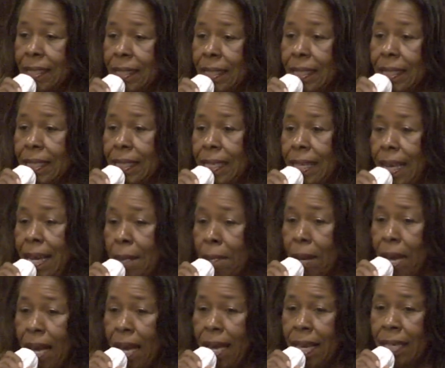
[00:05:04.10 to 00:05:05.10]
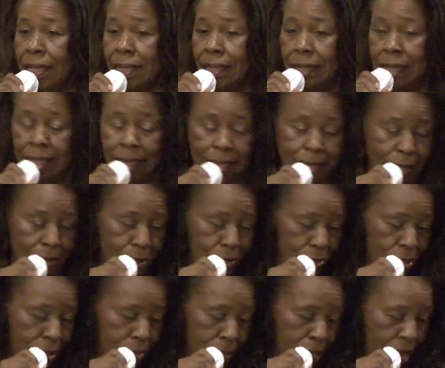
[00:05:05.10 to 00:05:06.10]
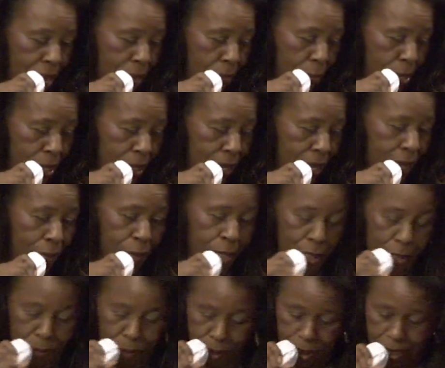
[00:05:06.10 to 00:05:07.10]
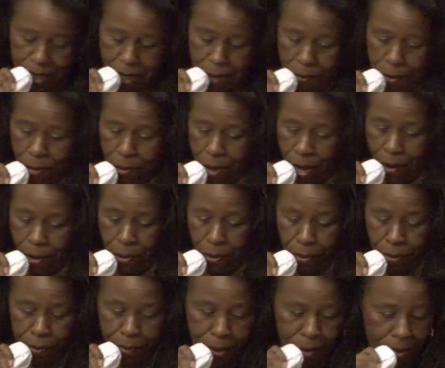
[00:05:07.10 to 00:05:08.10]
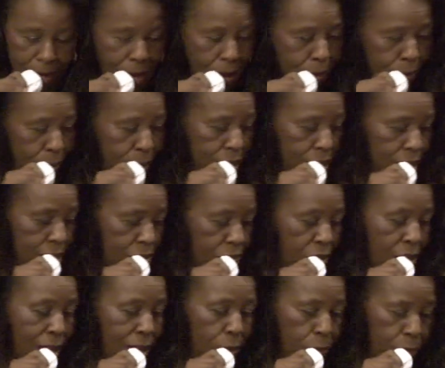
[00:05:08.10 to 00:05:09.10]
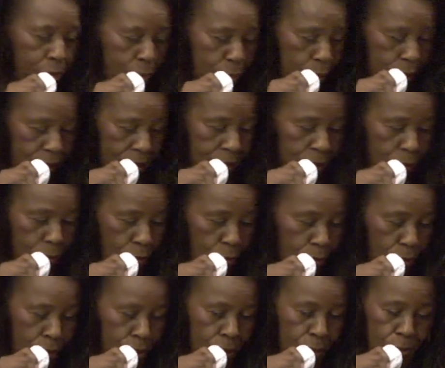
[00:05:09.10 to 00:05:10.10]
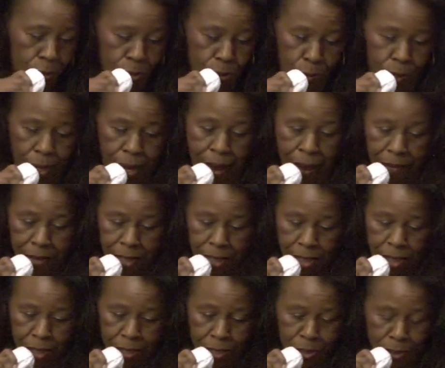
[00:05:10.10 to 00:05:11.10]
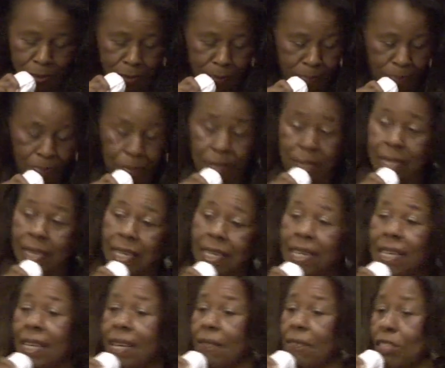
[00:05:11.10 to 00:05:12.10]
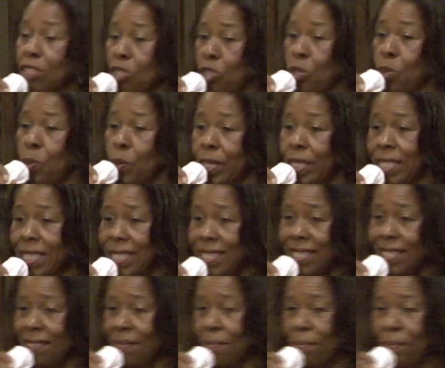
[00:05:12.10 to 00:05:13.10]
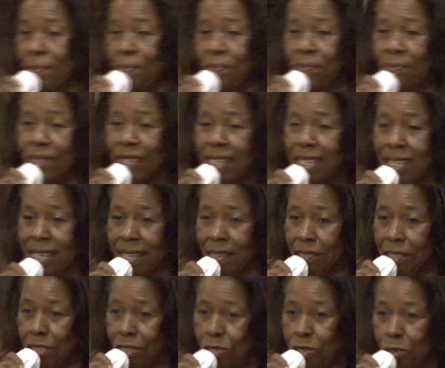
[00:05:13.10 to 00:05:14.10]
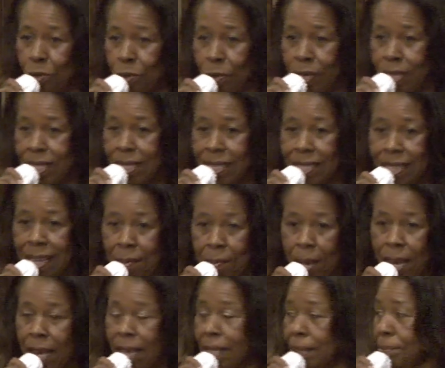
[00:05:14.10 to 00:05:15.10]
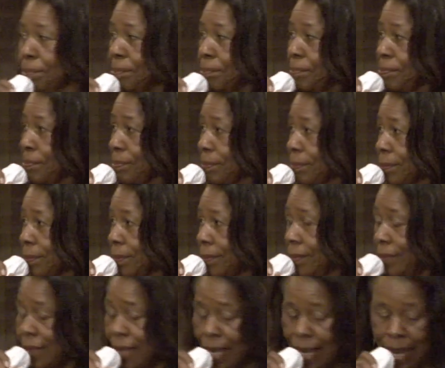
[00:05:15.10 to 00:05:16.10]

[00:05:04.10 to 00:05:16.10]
Amen. Amen. So sometimes we think we're doing something on our own, but no, we just following what the Holy Ghost would have us to do. But then he give us choice. He give us choice. Amen.